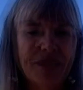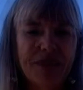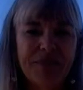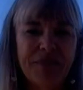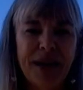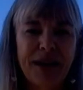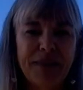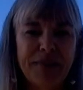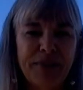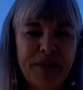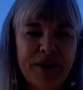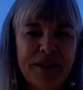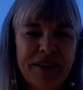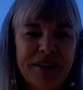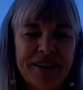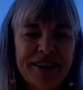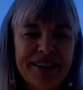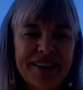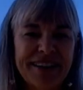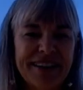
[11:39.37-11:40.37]
My
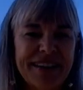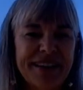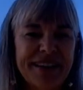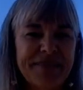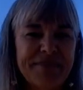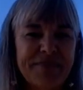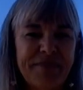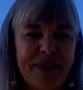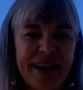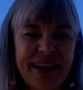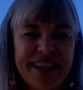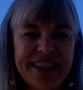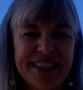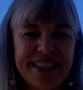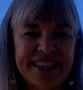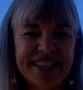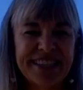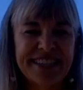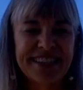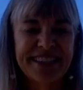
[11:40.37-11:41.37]
brother, my
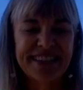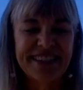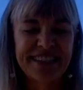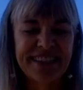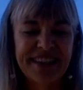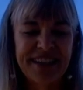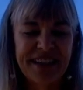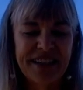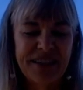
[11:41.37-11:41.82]
sister,